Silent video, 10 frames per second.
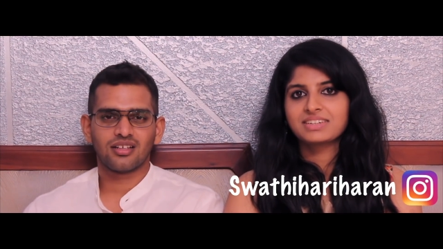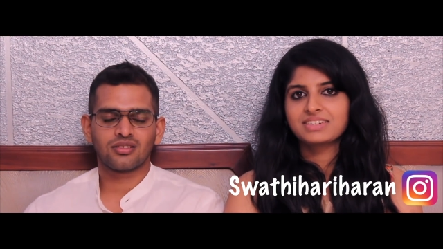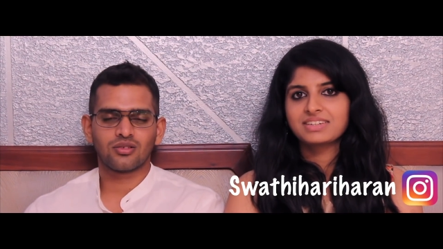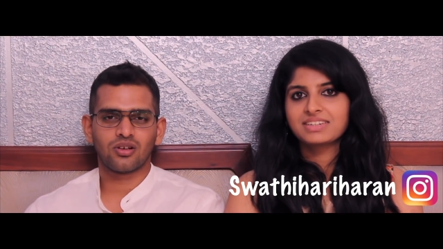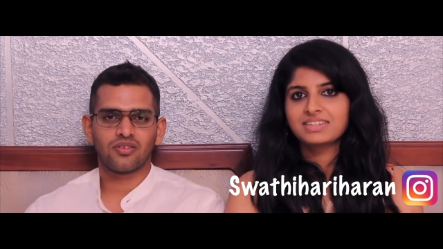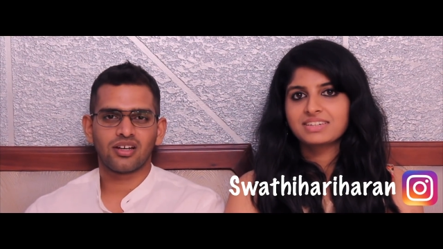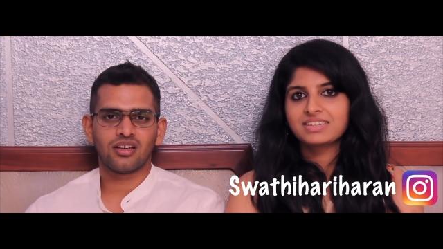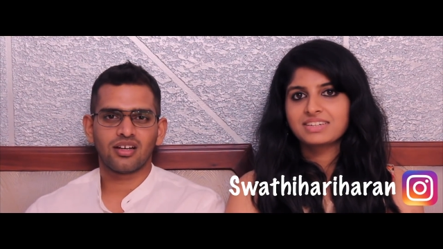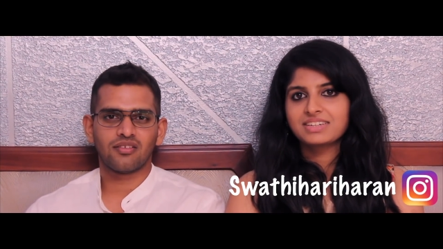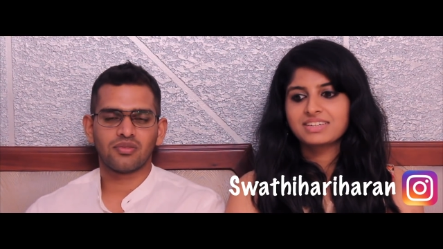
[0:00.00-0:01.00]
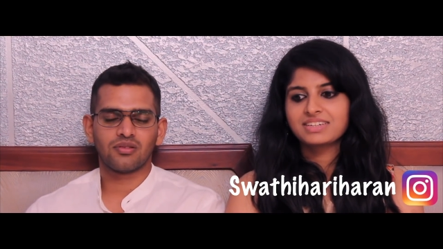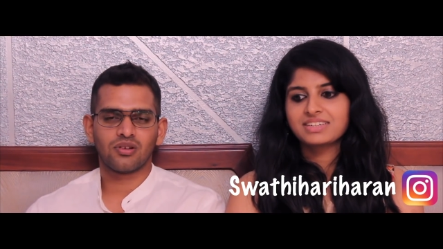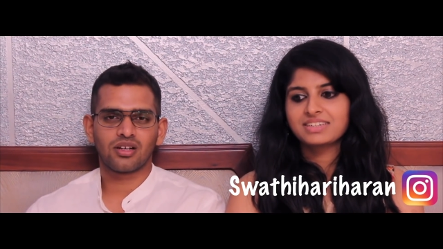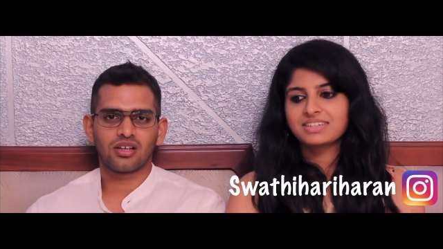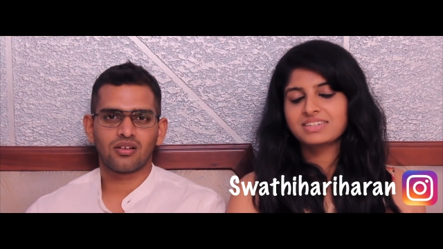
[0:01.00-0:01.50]
Speaker 1: and so have I. I've been
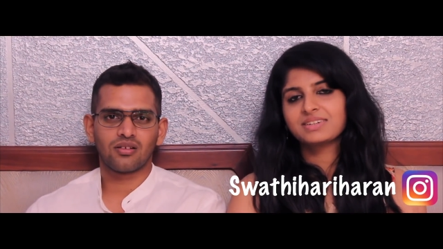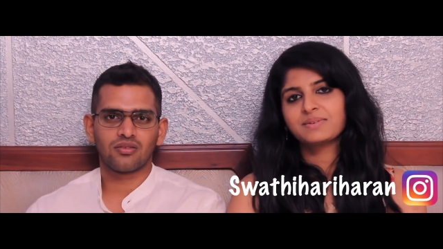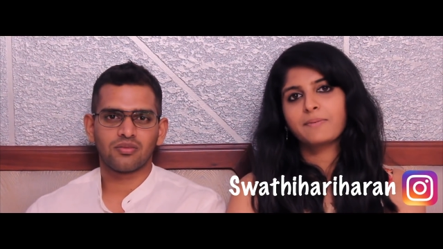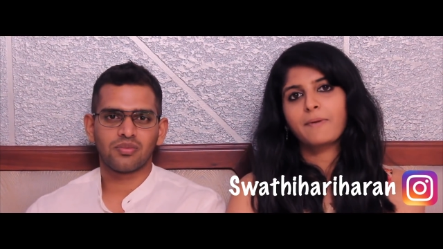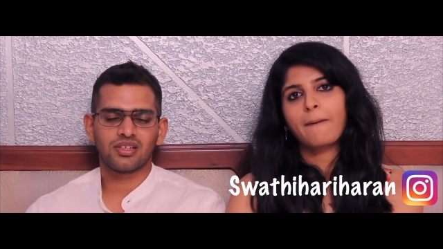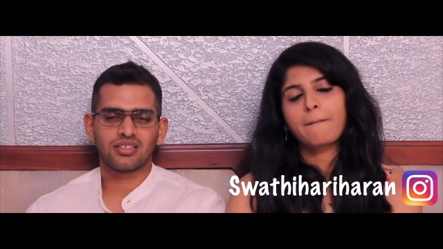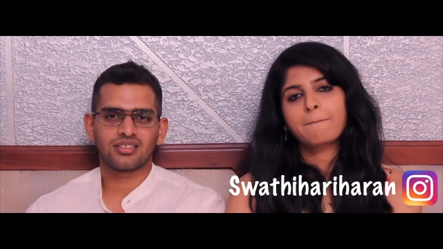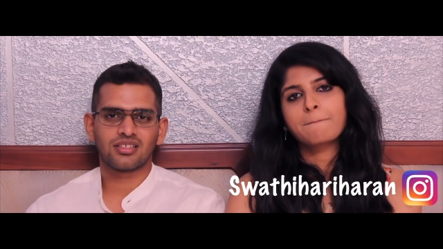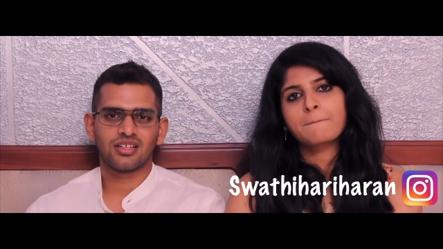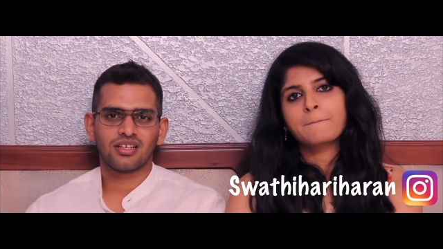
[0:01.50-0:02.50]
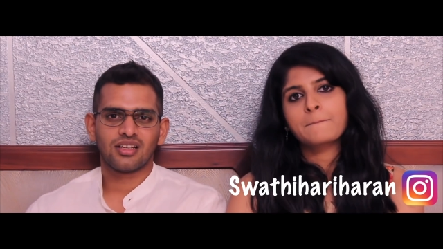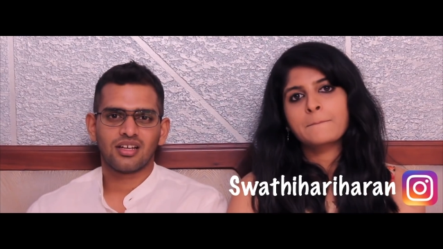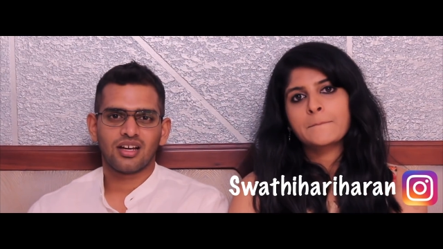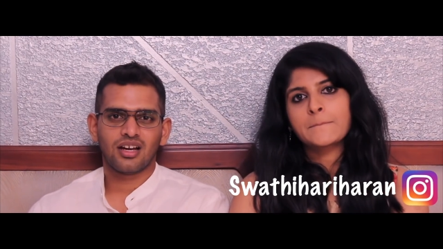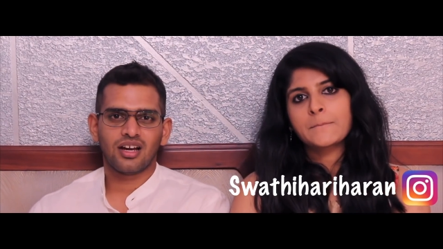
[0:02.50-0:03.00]
working all over the place,
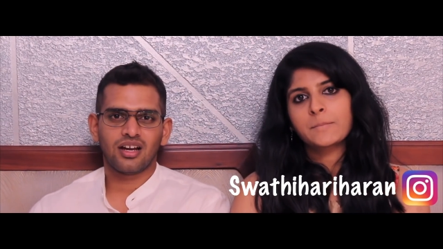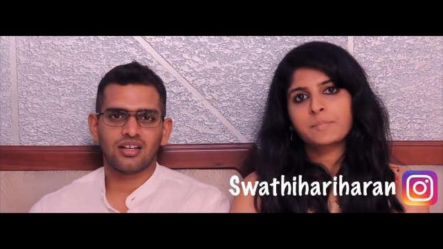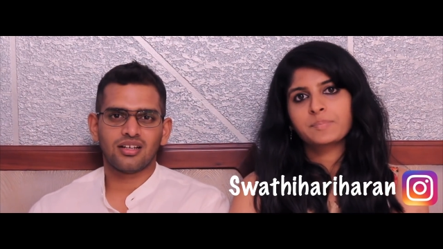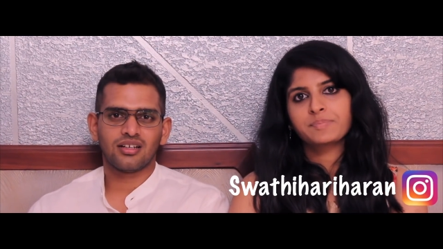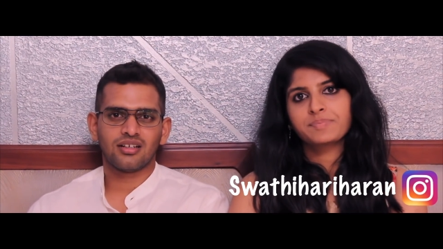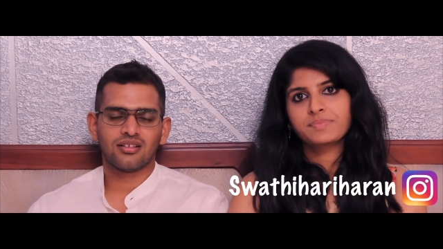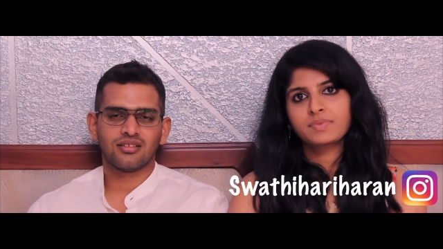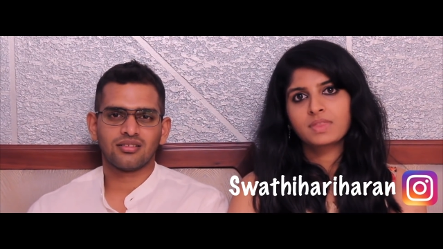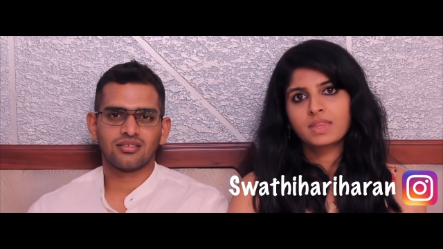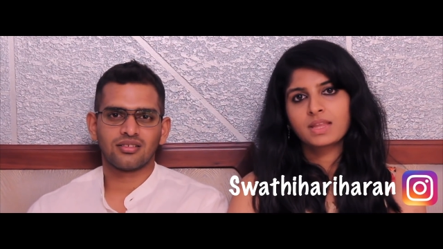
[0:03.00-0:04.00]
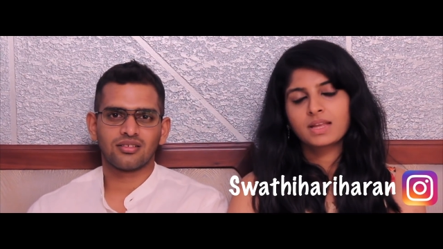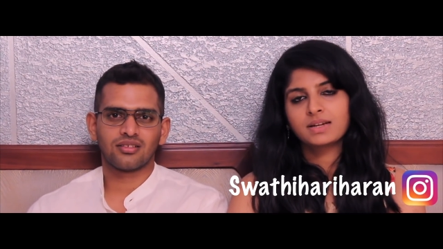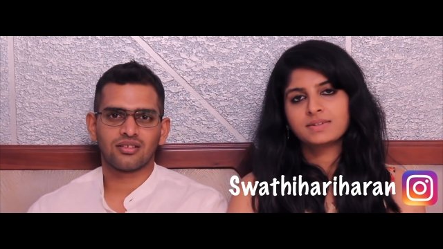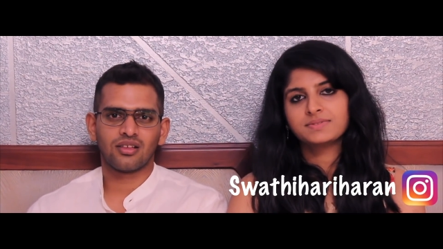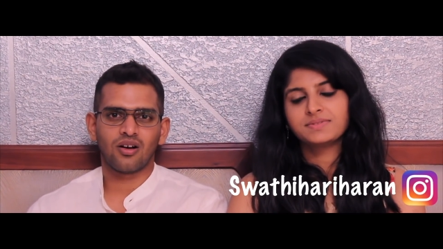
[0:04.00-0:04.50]
and uh, so
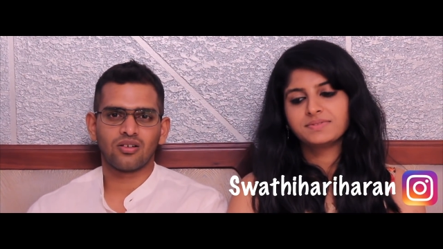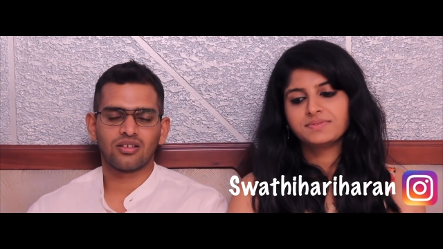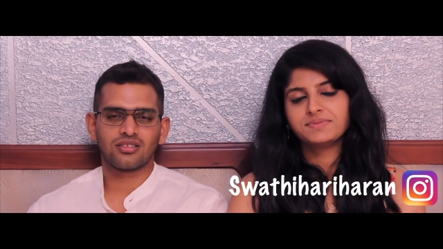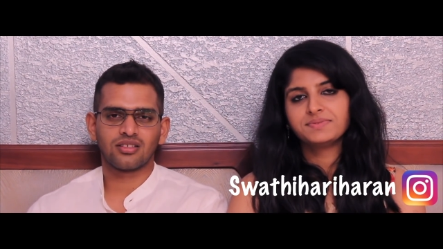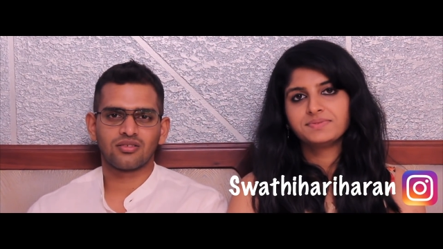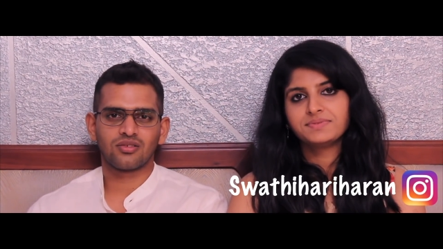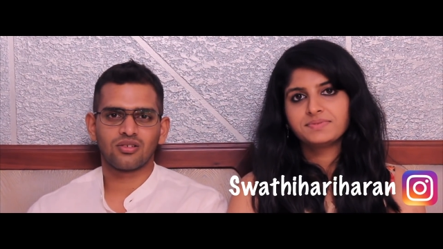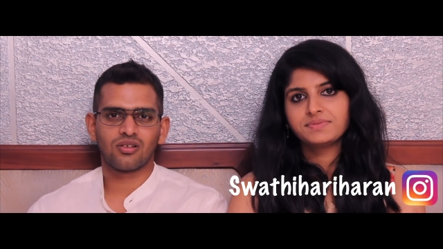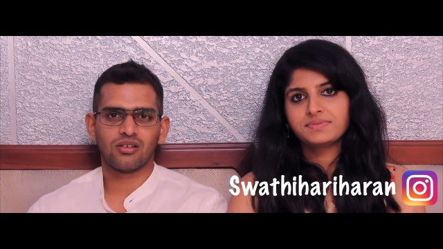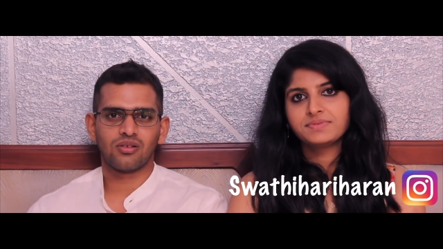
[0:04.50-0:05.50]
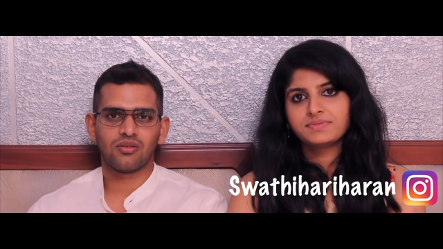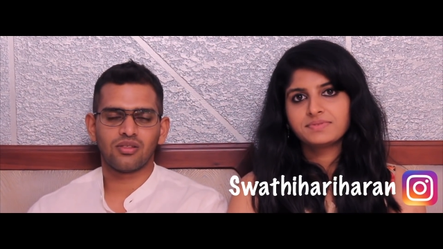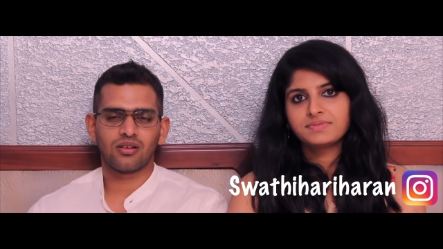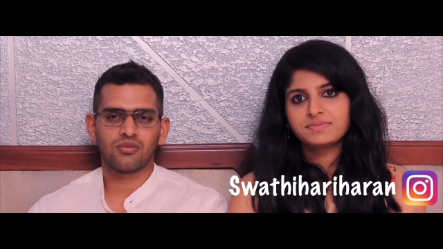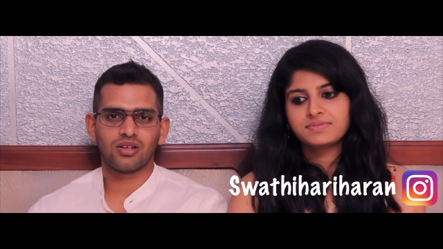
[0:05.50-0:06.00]
long distance was the only way
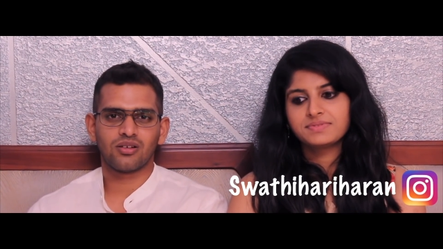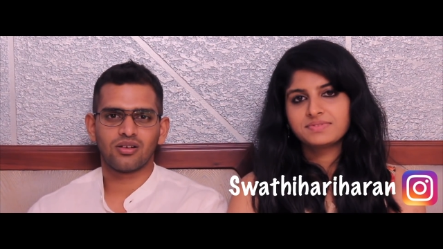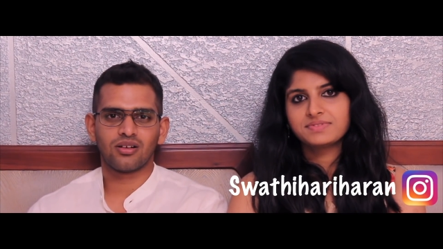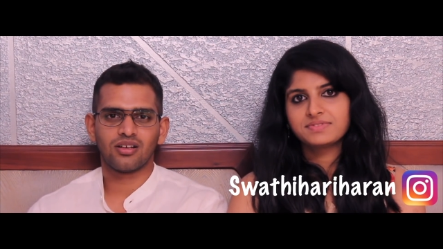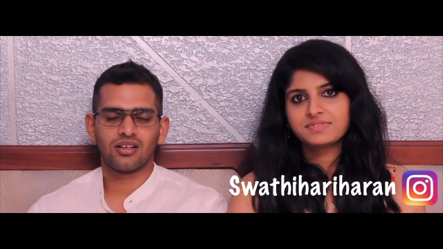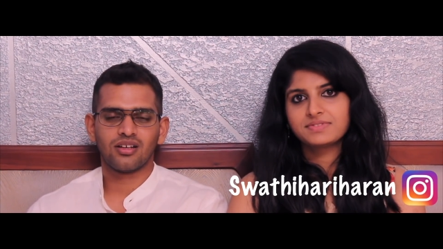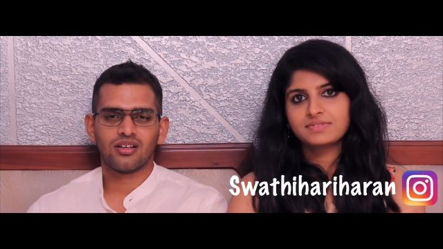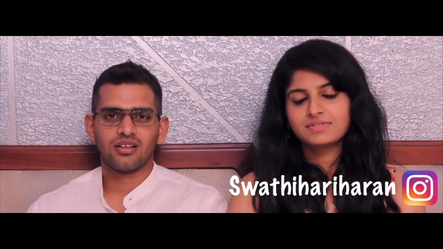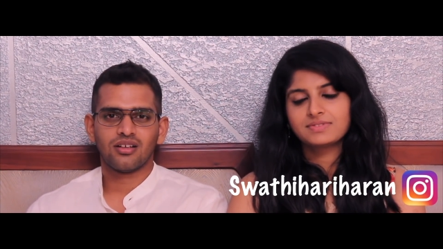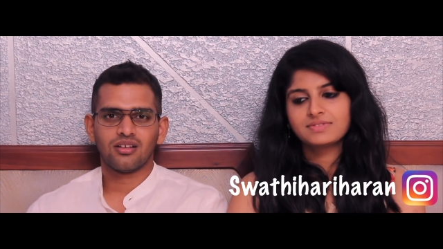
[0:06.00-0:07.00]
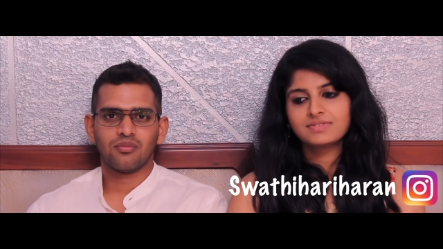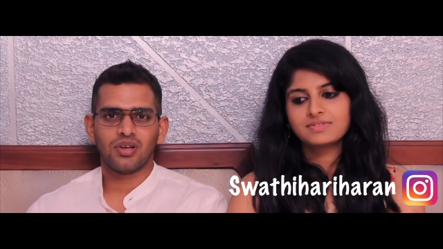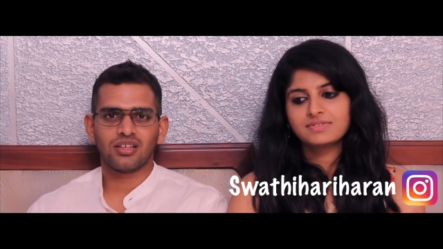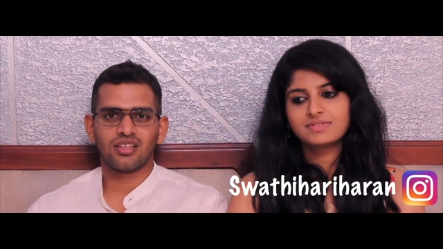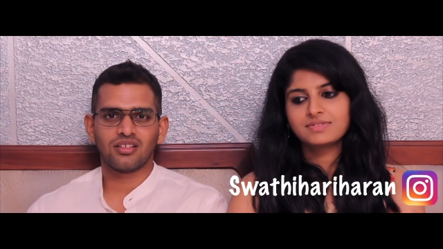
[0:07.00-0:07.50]
that we could
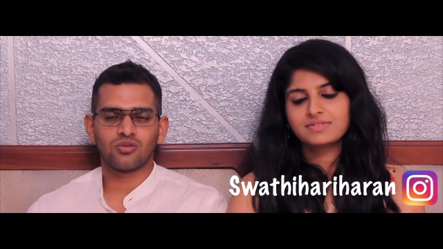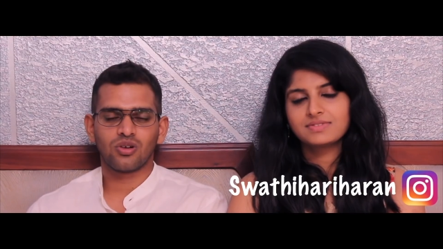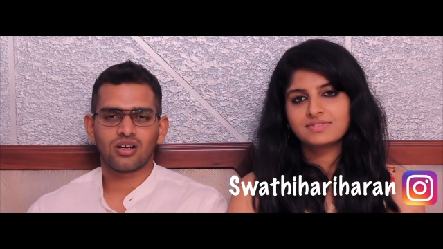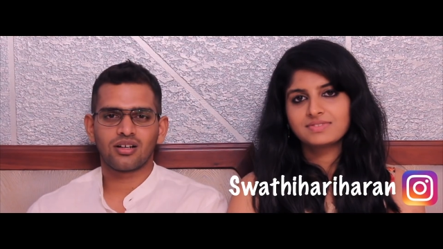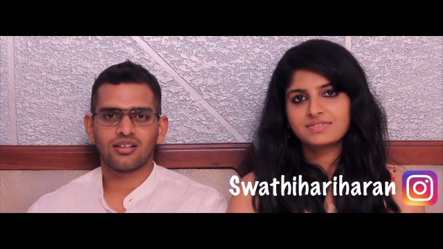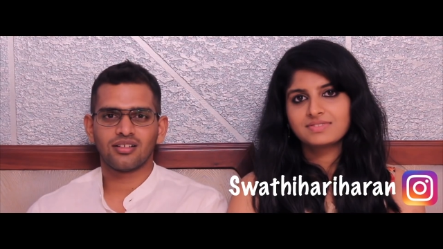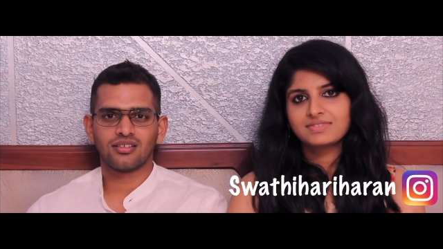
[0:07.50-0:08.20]
make things work.